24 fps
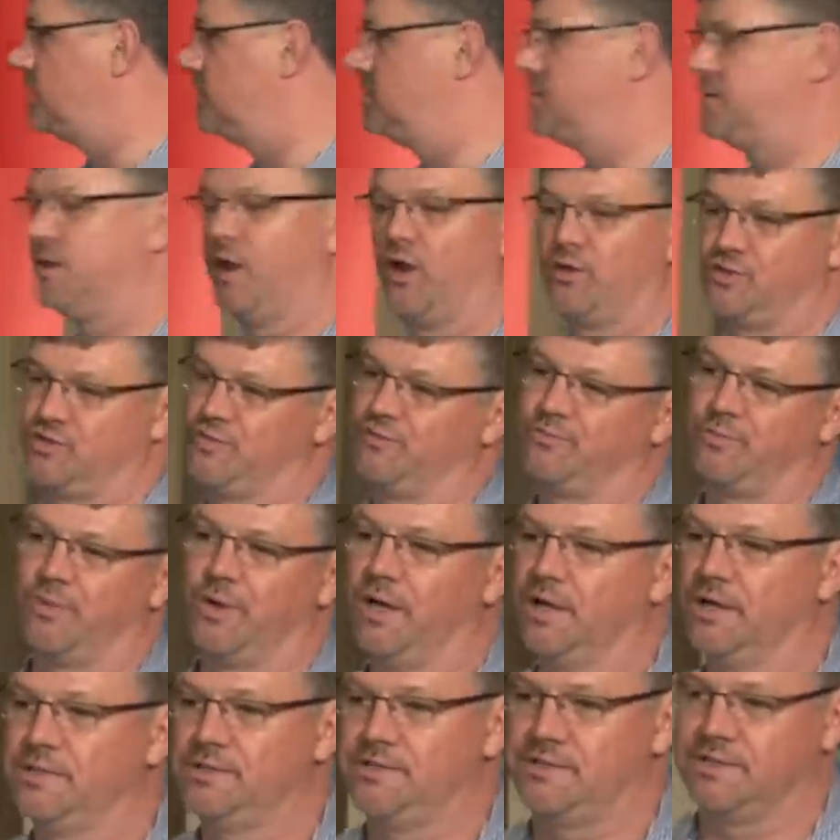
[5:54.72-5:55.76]
it's lots of
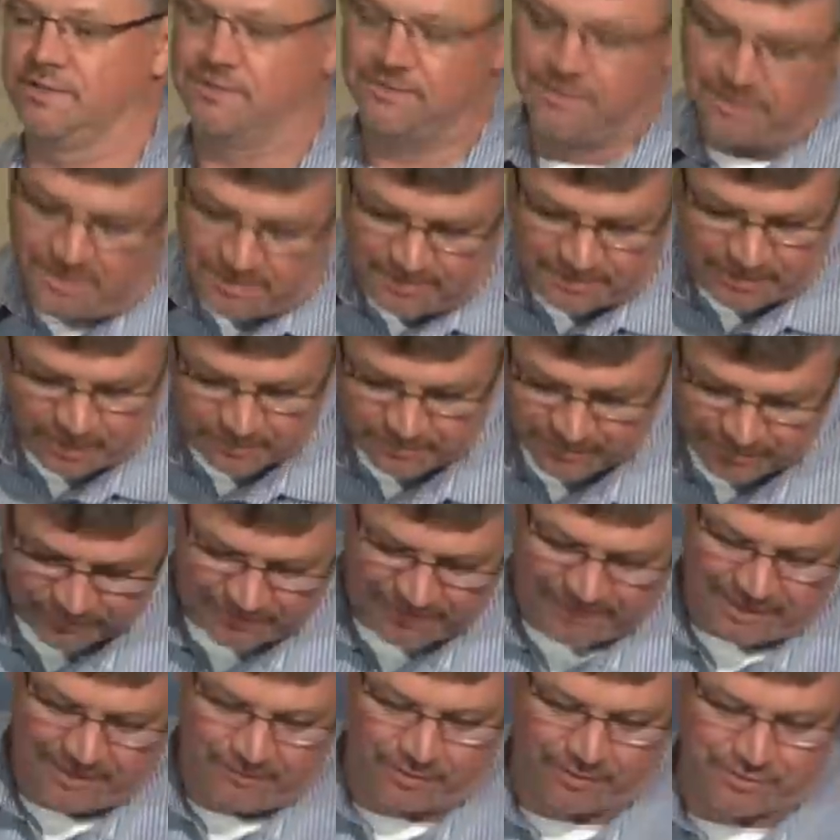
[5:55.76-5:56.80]
words and nobody
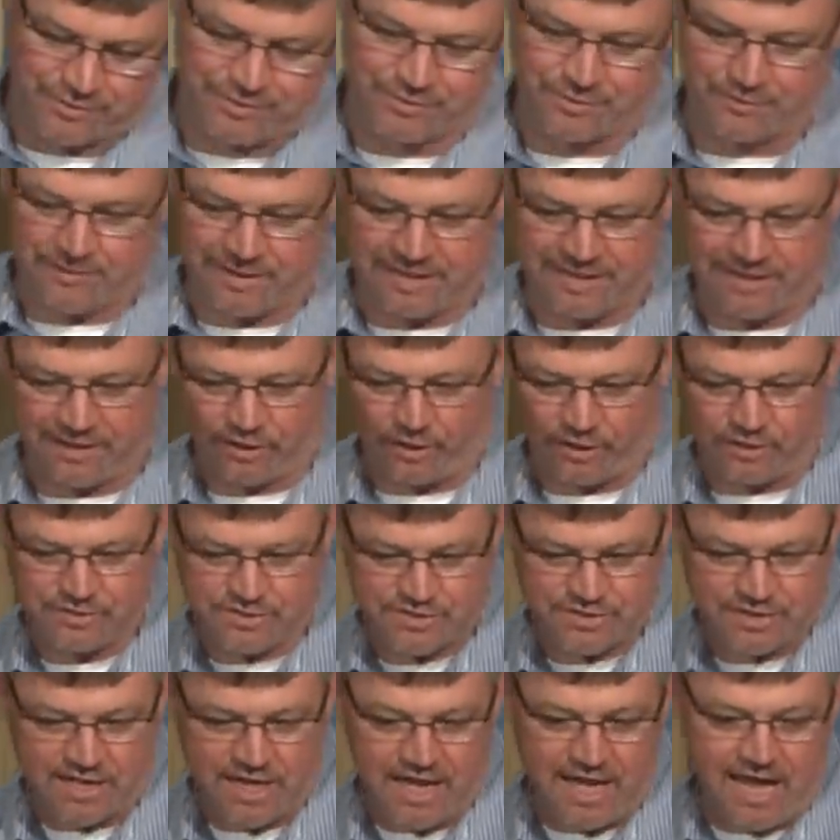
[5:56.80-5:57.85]
really wants to read
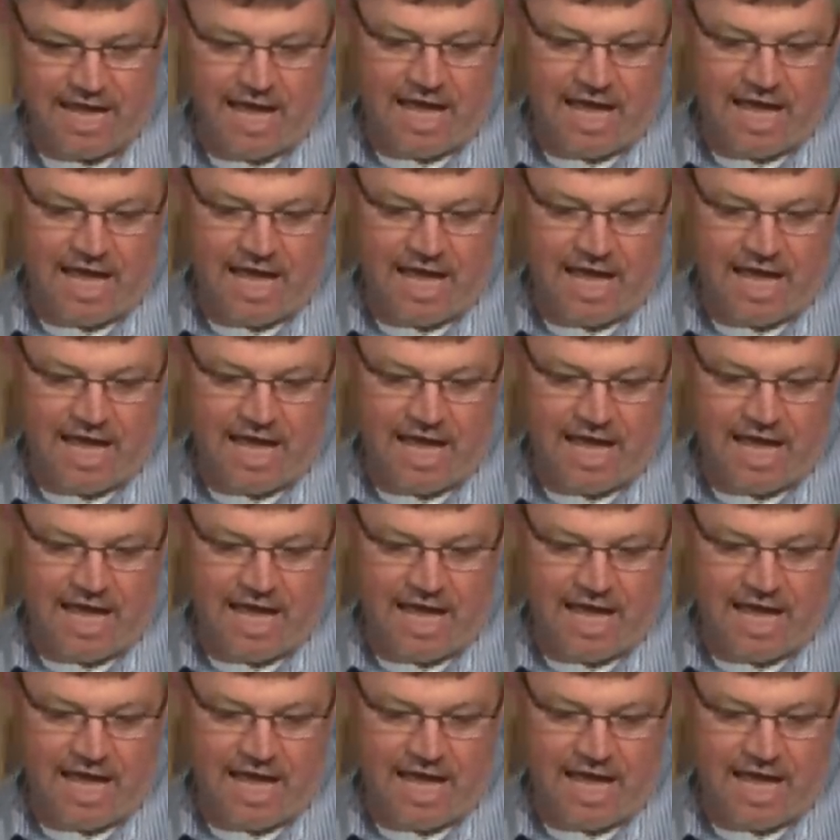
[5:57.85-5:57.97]
lots.